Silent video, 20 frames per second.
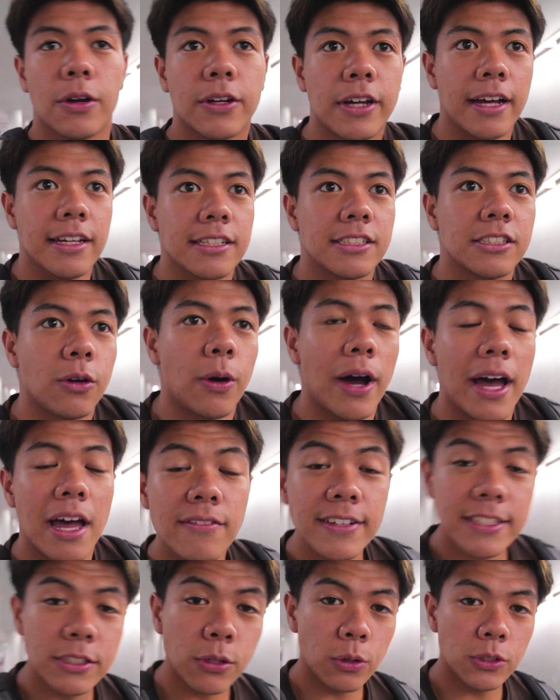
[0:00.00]
Okay, so I
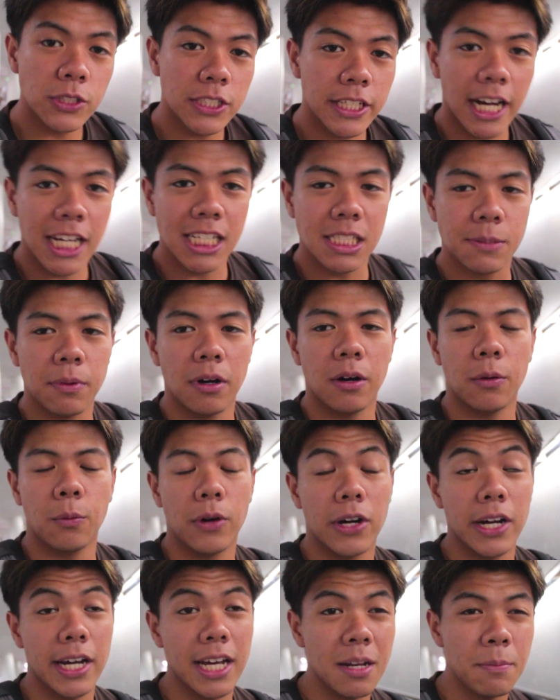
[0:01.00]
haven't told you guys, but
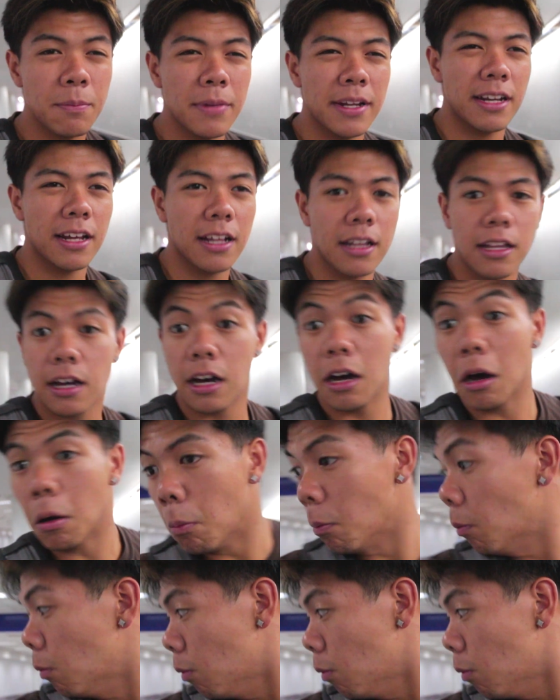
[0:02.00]
we're in Manila.